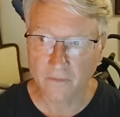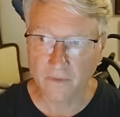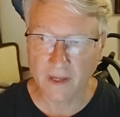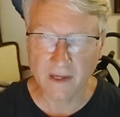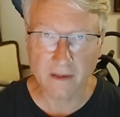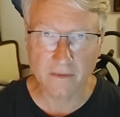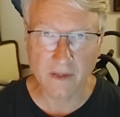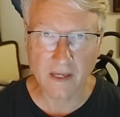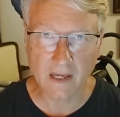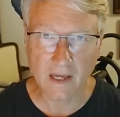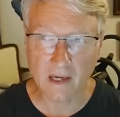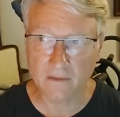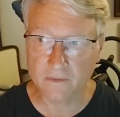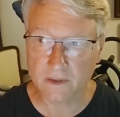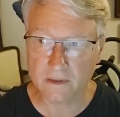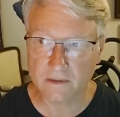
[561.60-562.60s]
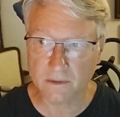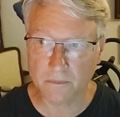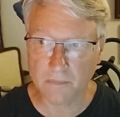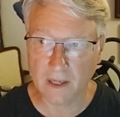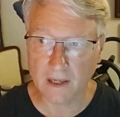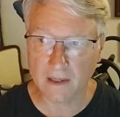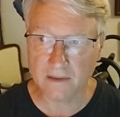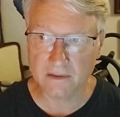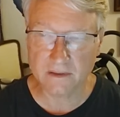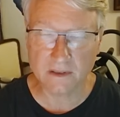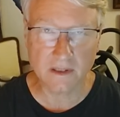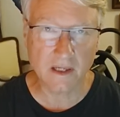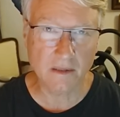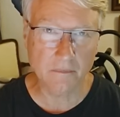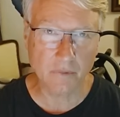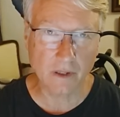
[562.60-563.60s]
They have a demise
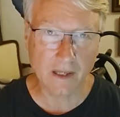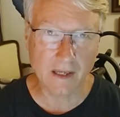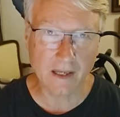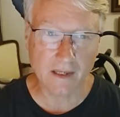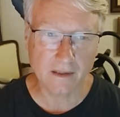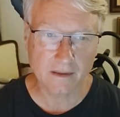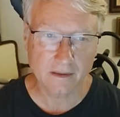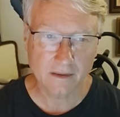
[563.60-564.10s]
in plan.